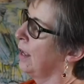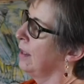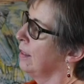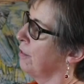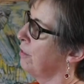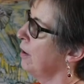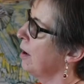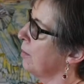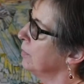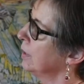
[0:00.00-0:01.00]
The
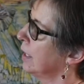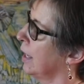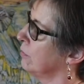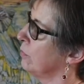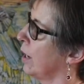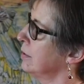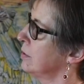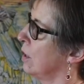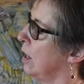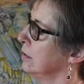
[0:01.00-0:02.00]
thumb can
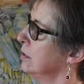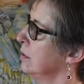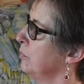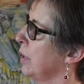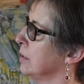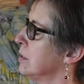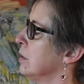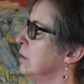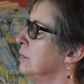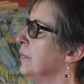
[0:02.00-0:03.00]
rest onto the
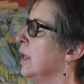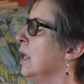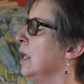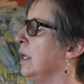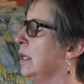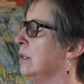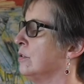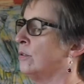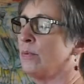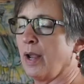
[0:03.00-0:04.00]
pencil
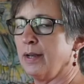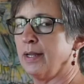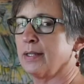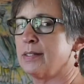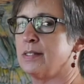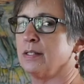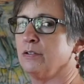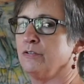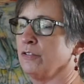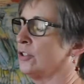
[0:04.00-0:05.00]
either right next to the
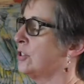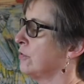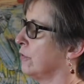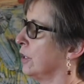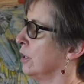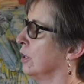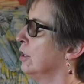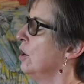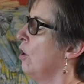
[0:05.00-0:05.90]
first finger,